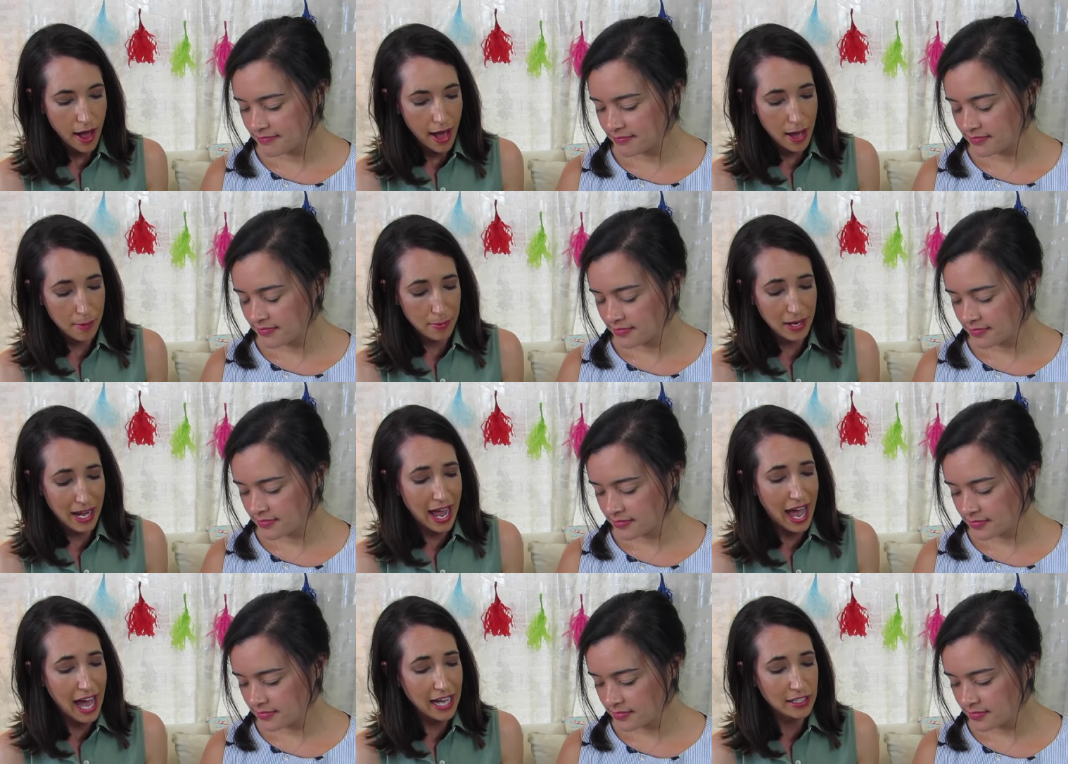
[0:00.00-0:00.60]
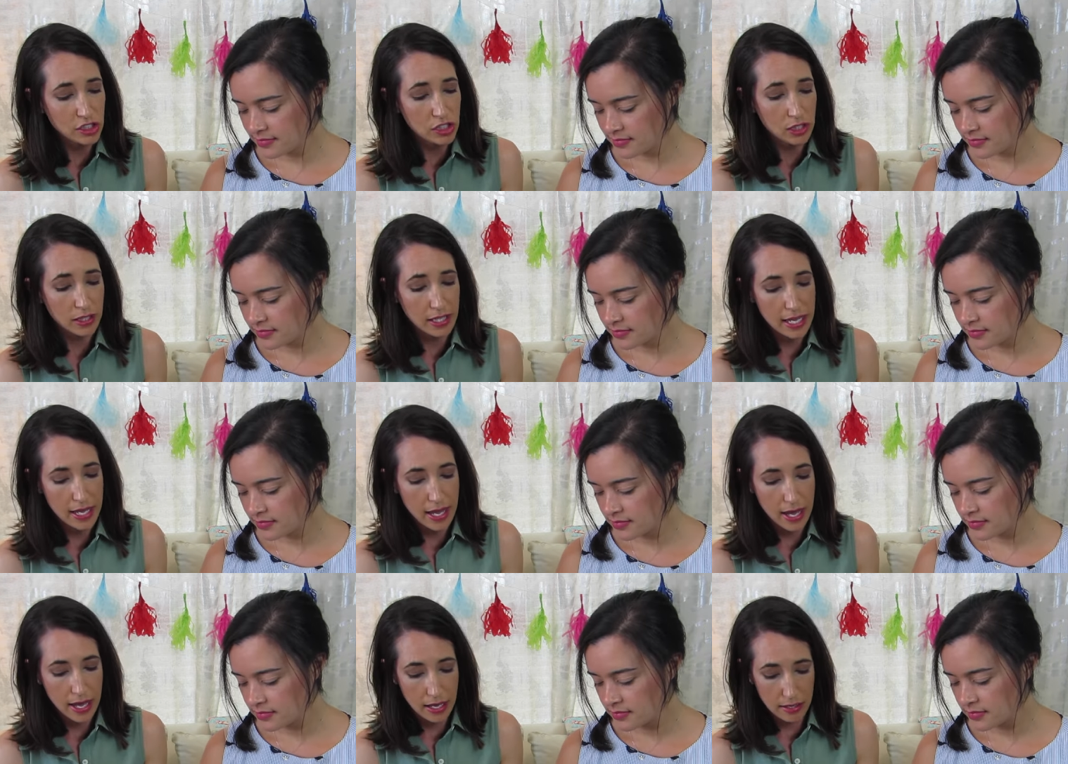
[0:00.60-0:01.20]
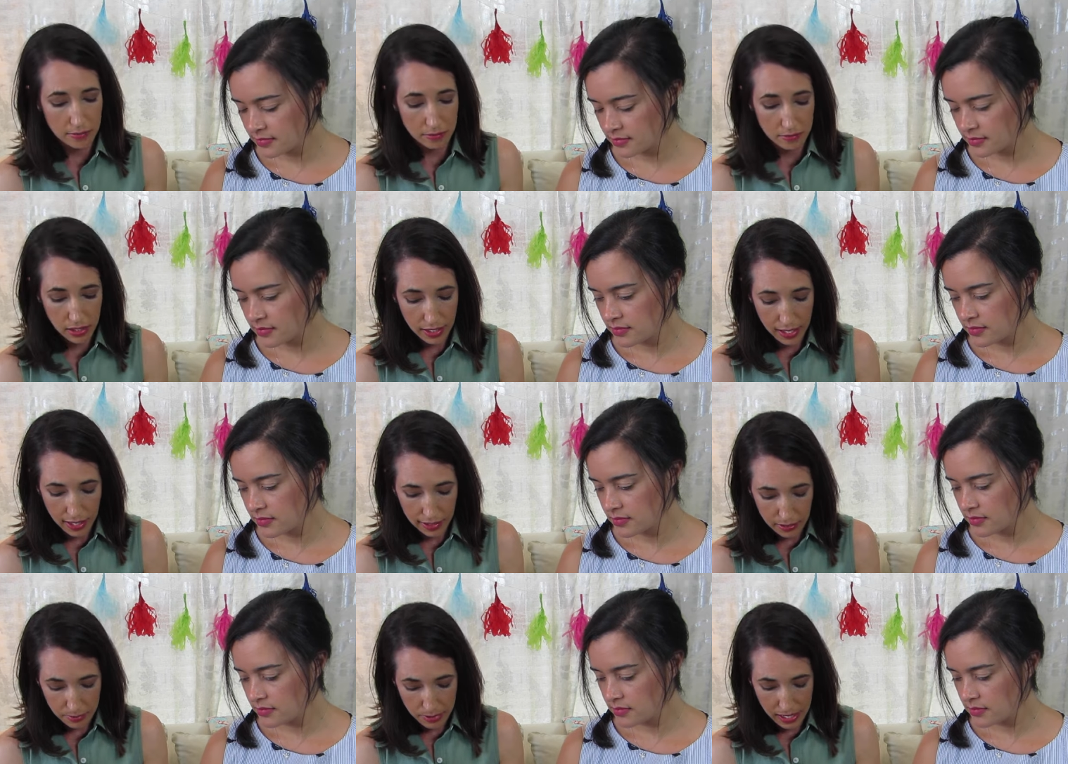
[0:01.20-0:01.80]
Speaker 1: Um, and I actually, um,
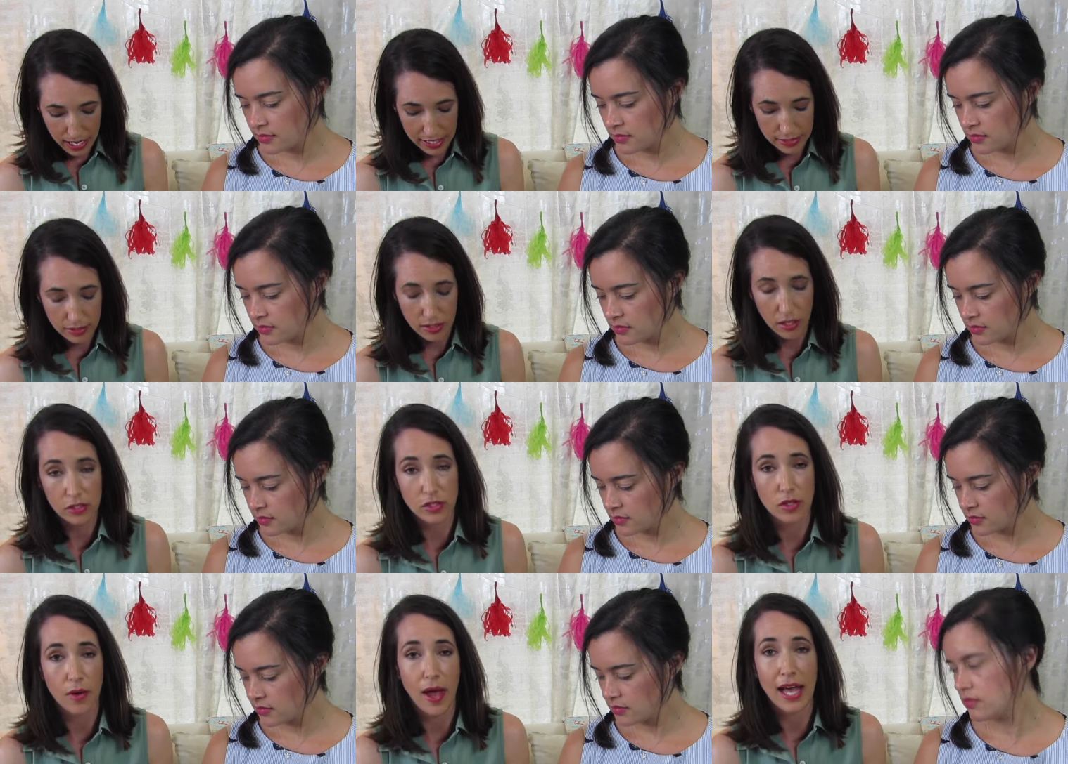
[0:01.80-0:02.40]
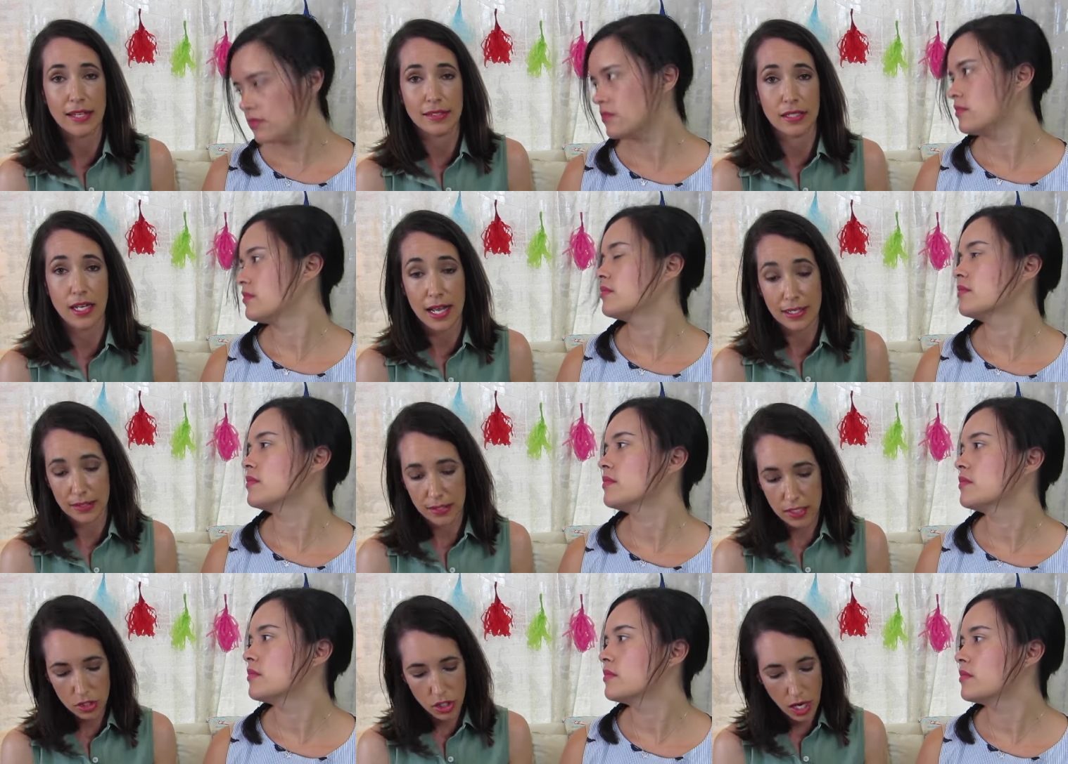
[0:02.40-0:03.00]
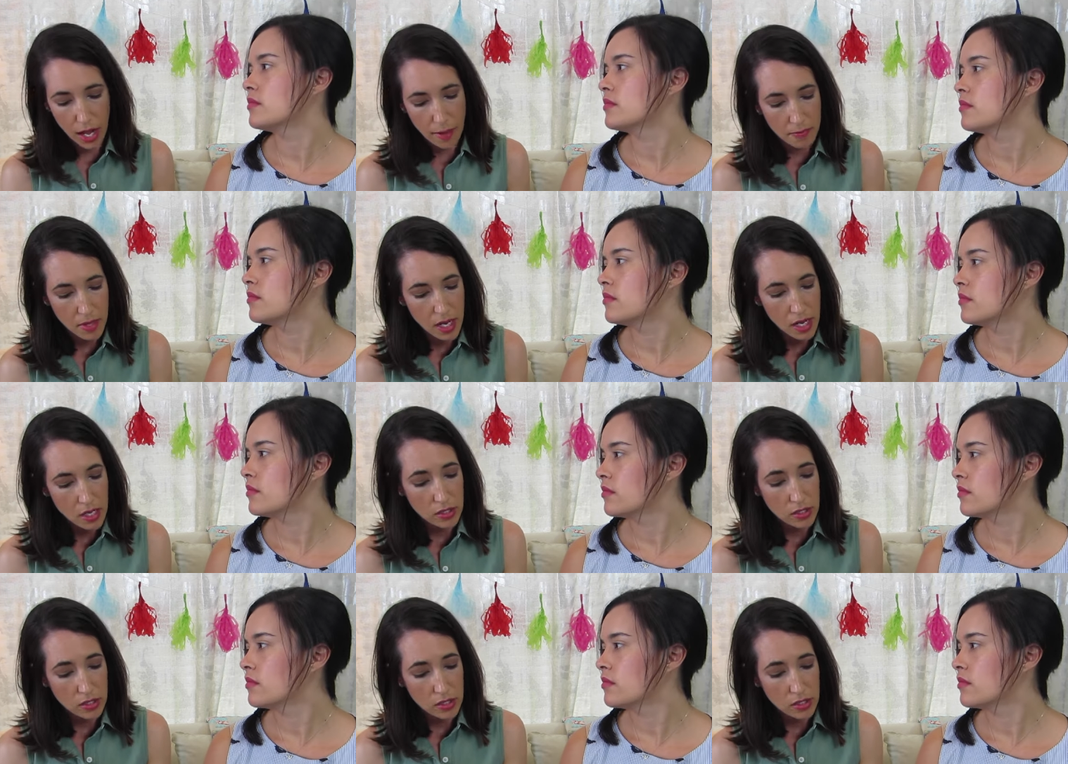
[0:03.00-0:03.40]
Kelly McCants also has an Etsy shop.